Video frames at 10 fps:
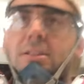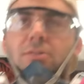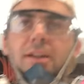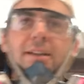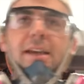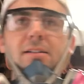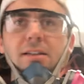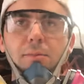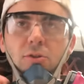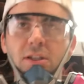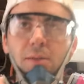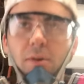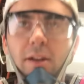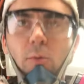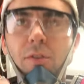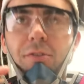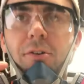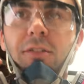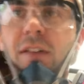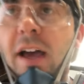That's right, nailed it. Mosaic Monday
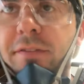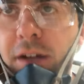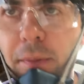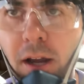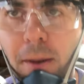135 coming